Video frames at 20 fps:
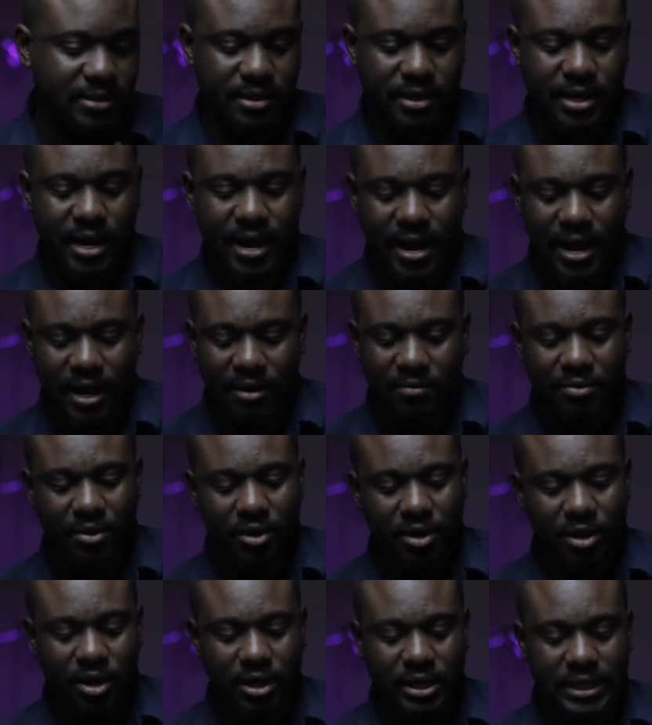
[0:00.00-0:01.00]
that I have
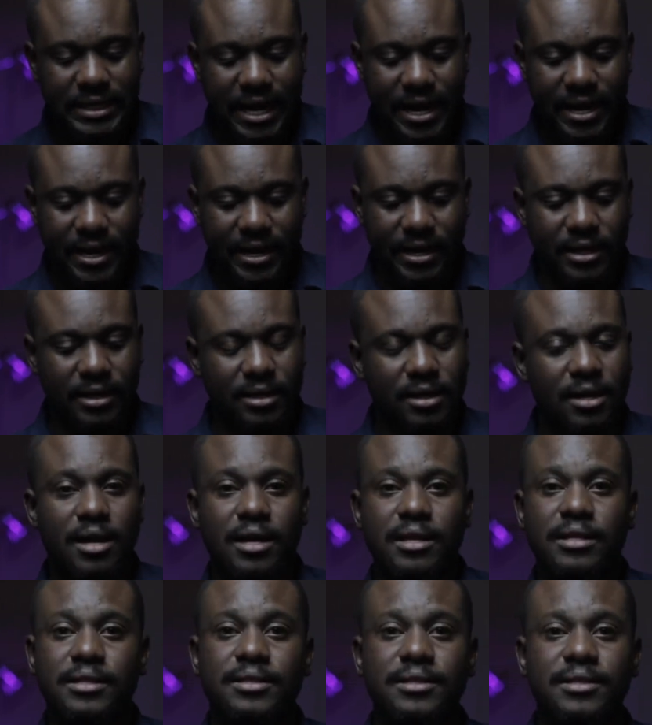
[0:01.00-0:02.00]
that are dying,
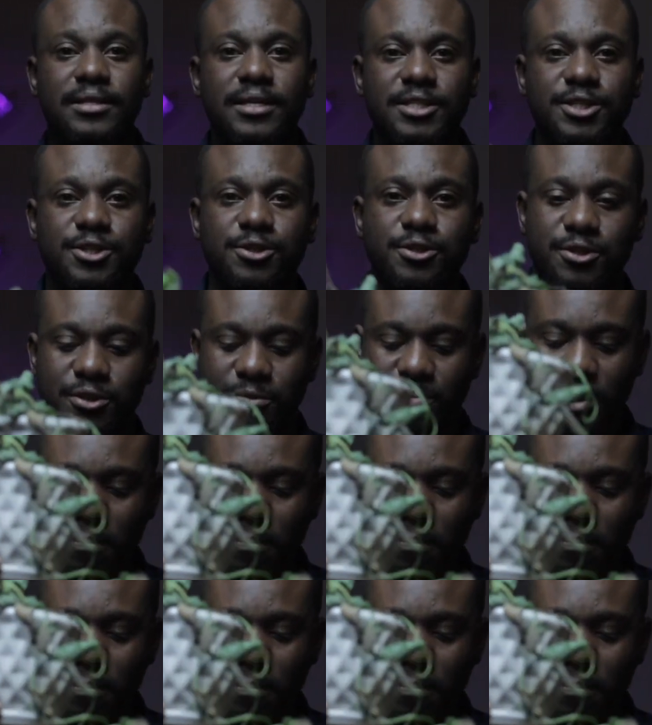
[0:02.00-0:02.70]
this used to be